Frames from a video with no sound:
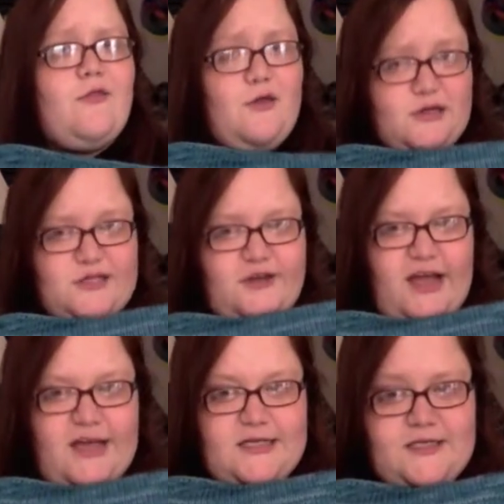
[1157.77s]
those 2
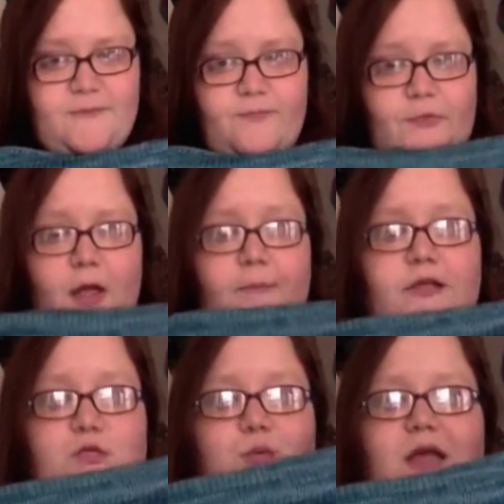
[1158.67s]
days.
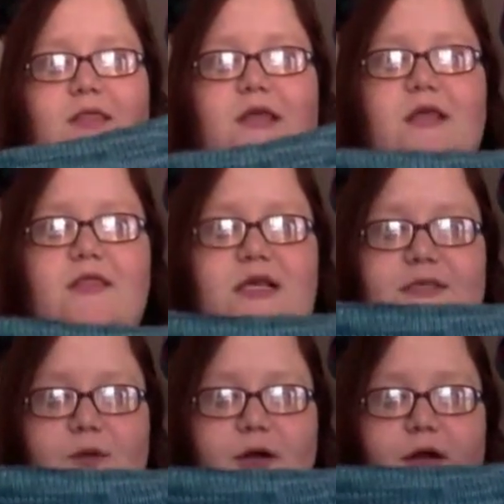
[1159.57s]
Between
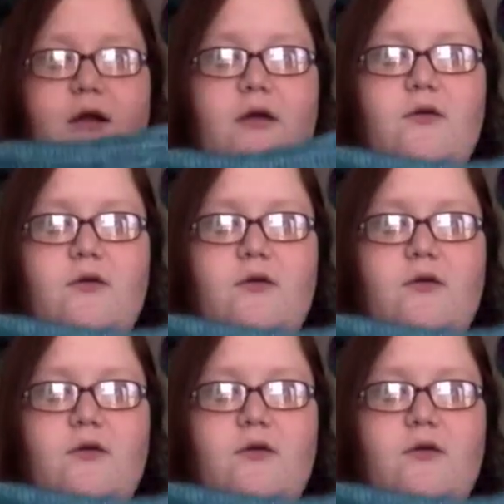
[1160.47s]
this marker